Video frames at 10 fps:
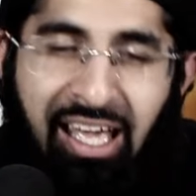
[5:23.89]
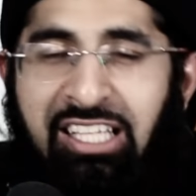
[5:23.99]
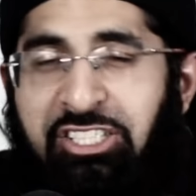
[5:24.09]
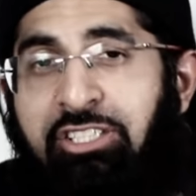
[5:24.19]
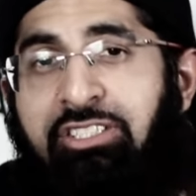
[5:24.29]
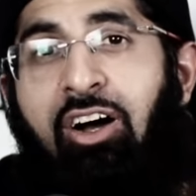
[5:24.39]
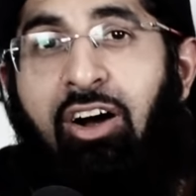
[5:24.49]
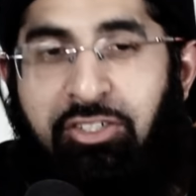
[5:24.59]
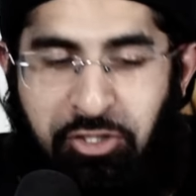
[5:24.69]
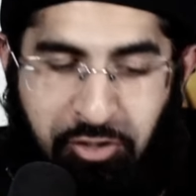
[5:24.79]
It's just
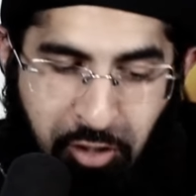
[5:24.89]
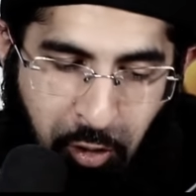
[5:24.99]
hard to